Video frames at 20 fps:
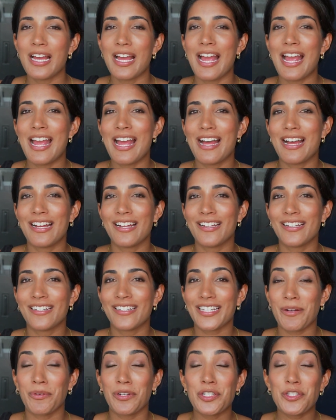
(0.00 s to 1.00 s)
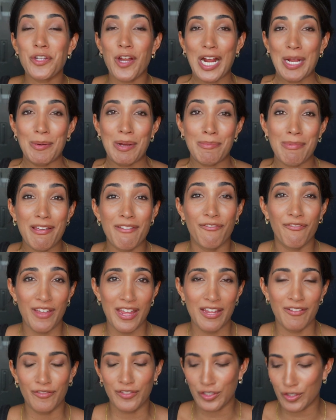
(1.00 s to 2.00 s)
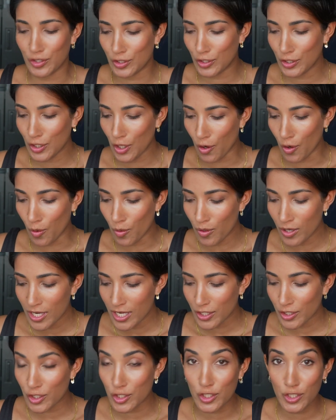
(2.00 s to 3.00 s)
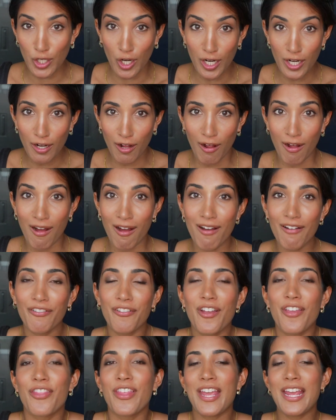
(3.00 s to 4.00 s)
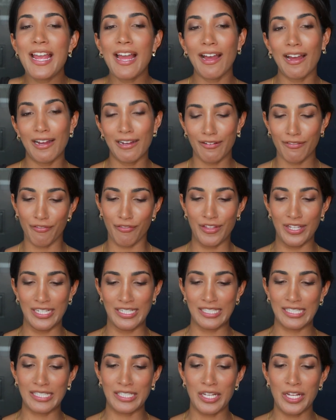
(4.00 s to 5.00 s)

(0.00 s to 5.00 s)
And I want to talk about my faves. So to start off, they have this